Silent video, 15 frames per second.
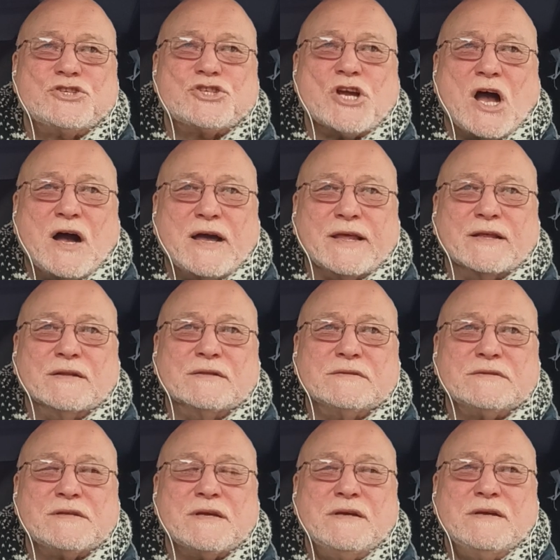
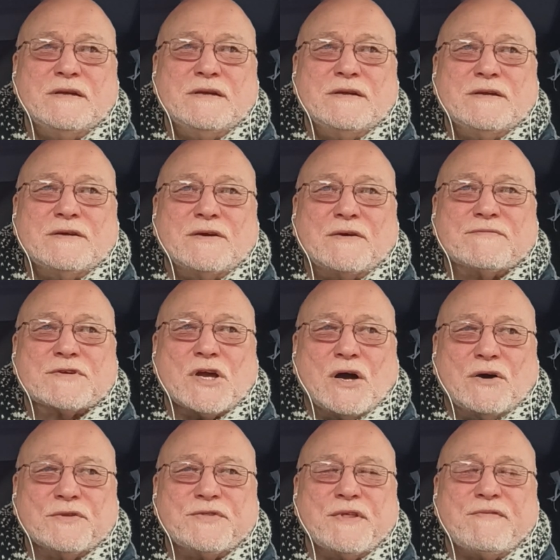child of
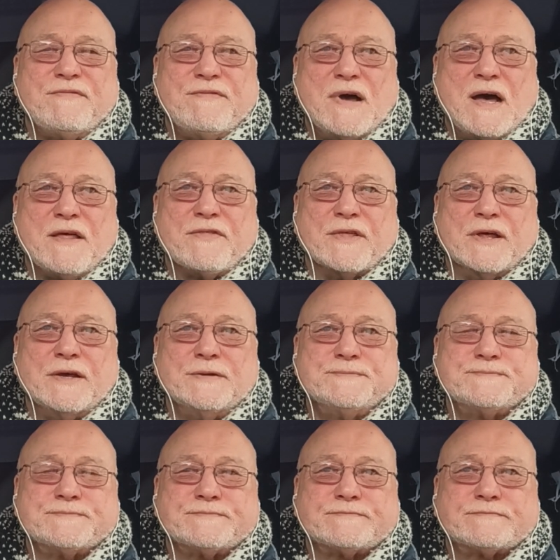God the Father,
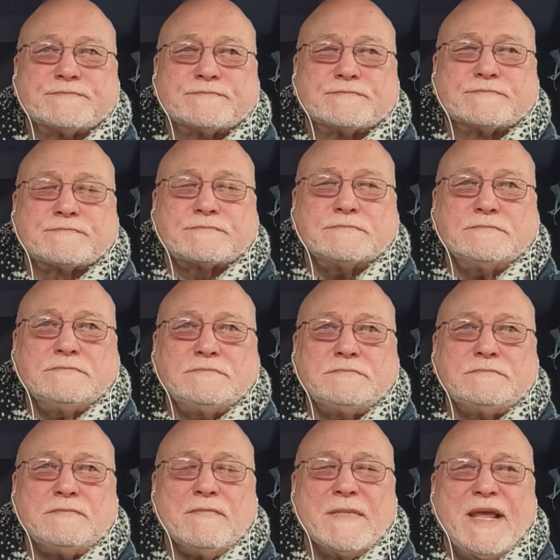
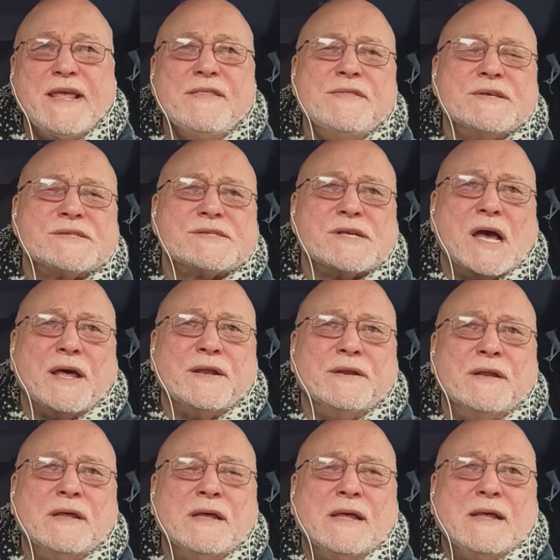in the
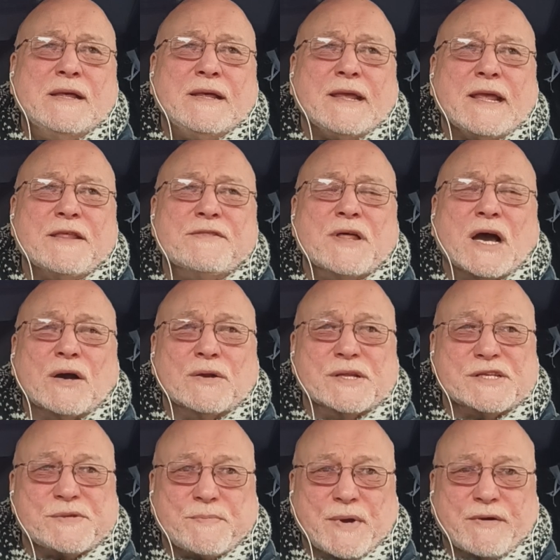Son, in the
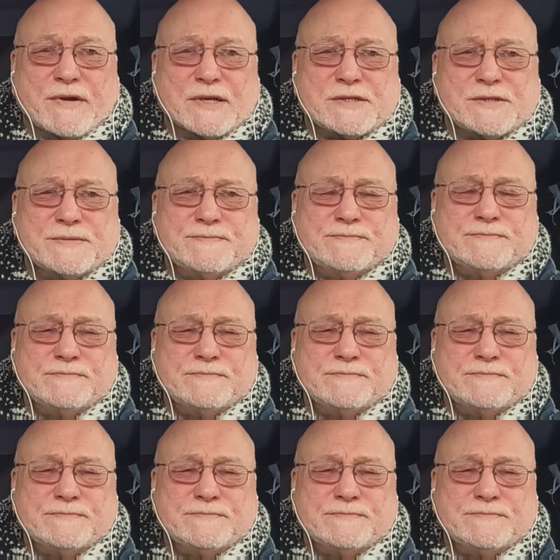Holy Spirit.